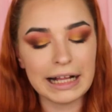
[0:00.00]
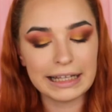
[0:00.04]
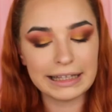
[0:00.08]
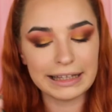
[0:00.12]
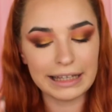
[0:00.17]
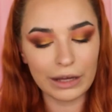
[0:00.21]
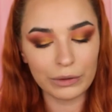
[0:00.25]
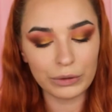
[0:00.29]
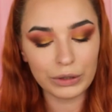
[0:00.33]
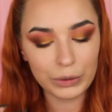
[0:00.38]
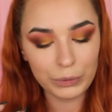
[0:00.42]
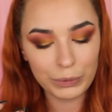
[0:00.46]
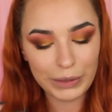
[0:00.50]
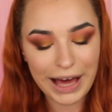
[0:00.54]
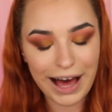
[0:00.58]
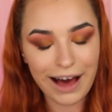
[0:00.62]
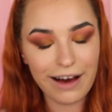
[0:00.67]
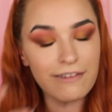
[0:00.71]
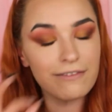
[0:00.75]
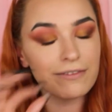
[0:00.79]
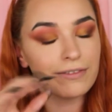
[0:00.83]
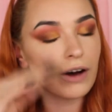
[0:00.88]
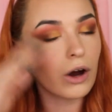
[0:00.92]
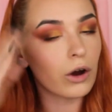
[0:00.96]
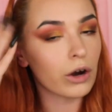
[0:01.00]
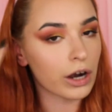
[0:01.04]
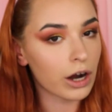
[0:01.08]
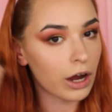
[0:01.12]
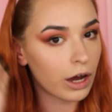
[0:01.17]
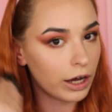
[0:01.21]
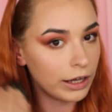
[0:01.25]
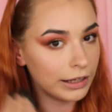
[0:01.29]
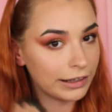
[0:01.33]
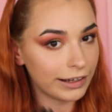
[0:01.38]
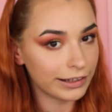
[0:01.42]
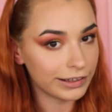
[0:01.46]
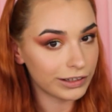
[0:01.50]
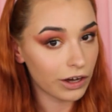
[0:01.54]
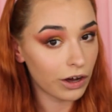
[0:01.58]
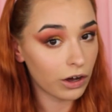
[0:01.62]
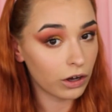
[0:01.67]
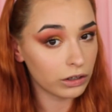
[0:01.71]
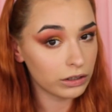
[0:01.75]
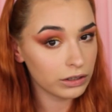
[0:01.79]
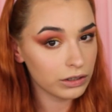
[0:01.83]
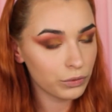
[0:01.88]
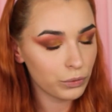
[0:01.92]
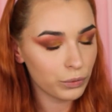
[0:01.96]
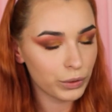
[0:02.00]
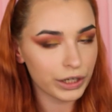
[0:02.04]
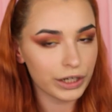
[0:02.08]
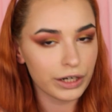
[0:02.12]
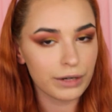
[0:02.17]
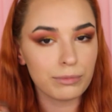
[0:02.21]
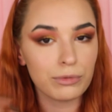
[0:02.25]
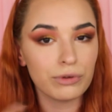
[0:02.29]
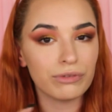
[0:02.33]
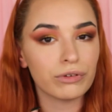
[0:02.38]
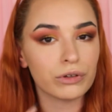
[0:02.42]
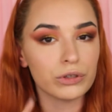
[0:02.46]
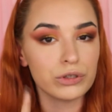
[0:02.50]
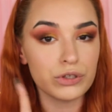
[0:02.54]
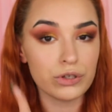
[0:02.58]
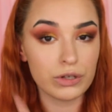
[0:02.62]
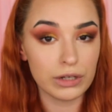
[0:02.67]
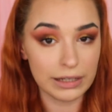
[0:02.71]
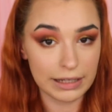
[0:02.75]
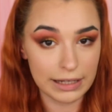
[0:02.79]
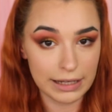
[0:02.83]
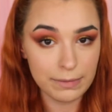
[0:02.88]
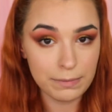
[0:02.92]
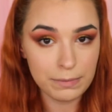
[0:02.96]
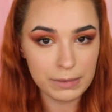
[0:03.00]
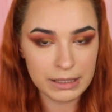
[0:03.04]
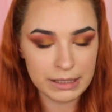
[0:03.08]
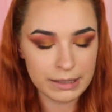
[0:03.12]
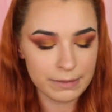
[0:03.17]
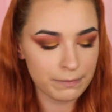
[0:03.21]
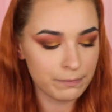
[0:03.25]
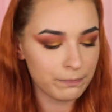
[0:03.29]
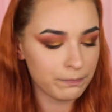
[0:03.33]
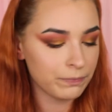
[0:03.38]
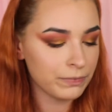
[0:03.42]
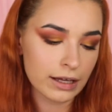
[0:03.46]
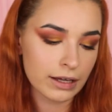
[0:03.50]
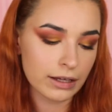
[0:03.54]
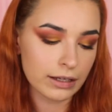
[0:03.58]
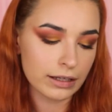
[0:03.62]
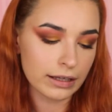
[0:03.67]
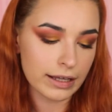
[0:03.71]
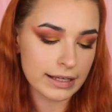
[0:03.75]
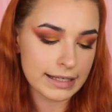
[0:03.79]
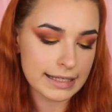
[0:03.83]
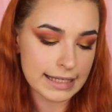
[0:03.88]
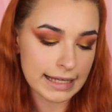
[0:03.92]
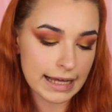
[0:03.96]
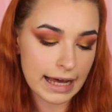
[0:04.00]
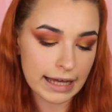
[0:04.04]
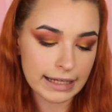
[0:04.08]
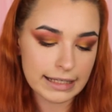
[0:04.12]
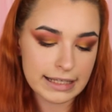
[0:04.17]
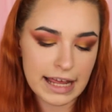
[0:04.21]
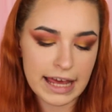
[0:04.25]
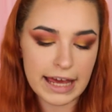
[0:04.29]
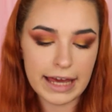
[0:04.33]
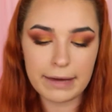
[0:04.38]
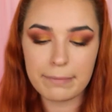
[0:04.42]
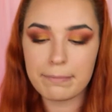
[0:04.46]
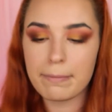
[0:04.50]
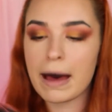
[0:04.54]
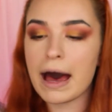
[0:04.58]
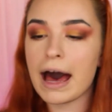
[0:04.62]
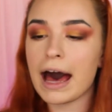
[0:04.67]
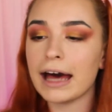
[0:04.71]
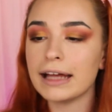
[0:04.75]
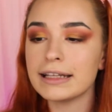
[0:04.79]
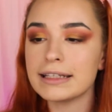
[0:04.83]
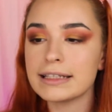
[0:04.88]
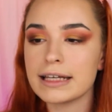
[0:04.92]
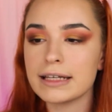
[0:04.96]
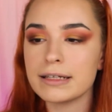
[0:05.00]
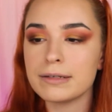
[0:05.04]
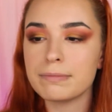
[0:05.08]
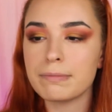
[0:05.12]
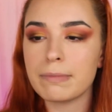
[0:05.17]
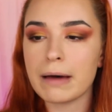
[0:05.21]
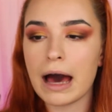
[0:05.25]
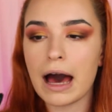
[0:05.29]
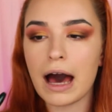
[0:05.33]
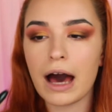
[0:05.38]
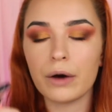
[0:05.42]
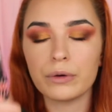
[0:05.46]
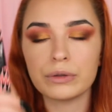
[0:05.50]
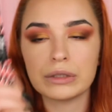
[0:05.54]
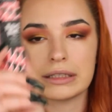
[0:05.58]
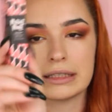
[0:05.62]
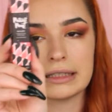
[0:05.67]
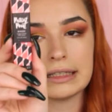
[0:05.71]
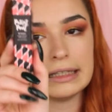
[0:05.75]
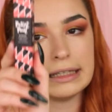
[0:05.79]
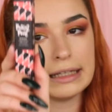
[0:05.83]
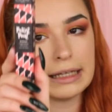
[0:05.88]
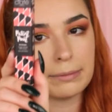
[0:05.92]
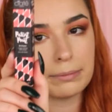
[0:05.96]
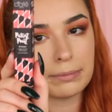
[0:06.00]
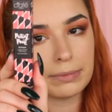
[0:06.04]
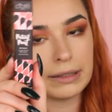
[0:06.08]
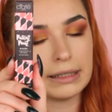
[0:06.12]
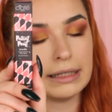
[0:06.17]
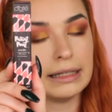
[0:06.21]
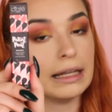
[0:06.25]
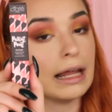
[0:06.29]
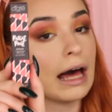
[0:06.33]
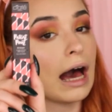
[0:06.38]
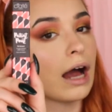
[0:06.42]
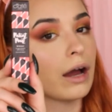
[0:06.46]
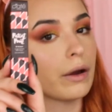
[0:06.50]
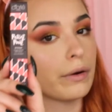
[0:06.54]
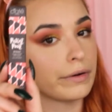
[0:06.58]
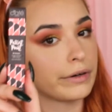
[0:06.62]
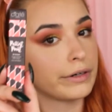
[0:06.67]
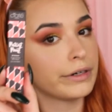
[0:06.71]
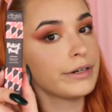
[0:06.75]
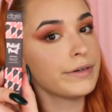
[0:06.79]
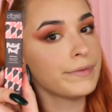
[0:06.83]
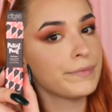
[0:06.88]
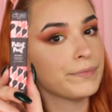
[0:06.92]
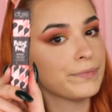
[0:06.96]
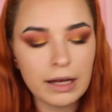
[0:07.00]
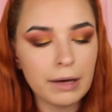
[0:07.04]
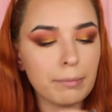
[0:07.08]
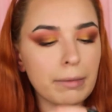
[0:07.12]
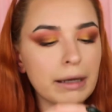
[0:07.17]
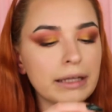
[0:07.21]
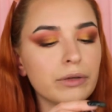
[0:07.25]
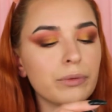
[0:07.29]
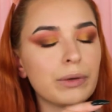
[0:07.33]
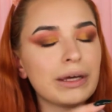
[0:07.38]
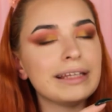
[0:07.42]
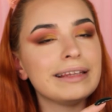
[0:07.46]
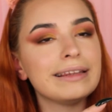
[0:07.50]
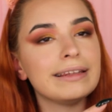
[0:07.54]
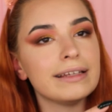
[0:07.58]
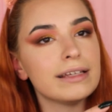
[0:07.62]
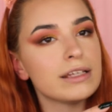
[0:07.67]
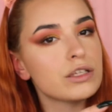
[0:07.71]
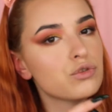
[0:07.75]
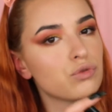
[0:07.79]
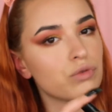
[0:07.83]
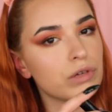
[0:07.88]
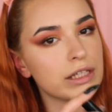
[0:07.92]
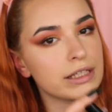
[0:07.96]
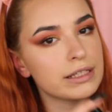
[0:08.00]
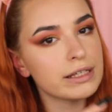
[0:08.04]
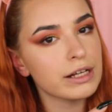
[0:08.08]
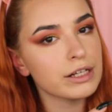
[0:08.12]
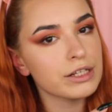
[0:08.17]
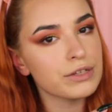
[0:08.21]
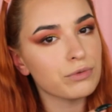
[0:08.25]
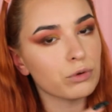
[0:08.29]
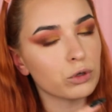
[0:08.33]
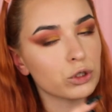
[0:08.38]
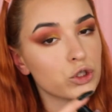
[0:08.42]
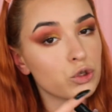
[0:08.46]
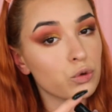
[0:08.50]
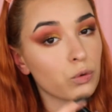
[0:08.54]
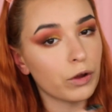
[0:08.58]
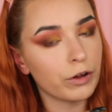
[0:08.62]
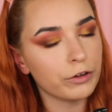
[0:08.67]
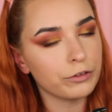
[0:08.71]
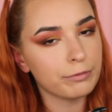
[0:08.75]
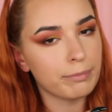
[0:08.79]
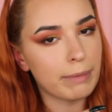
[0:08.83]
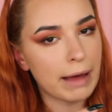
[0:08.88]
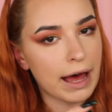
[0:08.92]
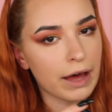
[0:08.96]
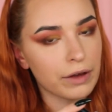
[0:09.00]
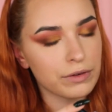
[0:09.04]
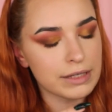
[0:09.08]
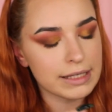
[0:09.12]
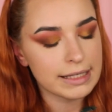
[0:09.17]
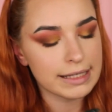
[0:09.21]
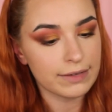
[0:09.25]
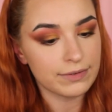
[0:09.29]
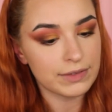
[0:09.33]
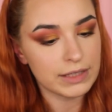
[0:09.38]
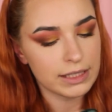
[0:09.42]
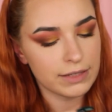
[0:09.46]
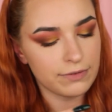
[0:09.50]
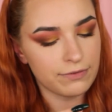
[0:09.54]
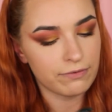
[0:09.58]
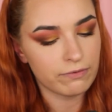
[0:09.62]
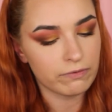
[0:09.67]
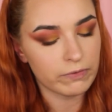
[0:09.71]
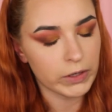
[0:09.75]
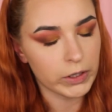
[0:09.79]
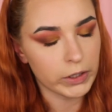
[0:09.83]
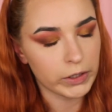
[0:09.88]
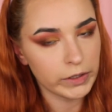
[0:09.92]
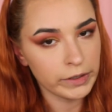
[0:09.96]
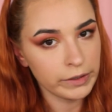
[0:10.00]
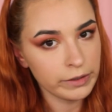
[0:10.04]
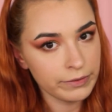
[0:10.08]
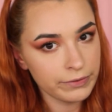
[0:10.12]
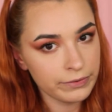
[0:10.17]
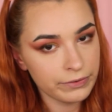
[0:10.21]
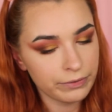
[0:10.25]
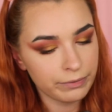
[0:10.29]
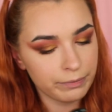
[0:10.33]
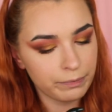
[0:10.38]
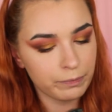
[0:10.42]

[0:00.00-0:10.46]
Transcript: Now that we have our highlight on, we're gonna move on to lips. The Ciate Patent Pout Lip Lacquer. By the way, this retails for £12.75.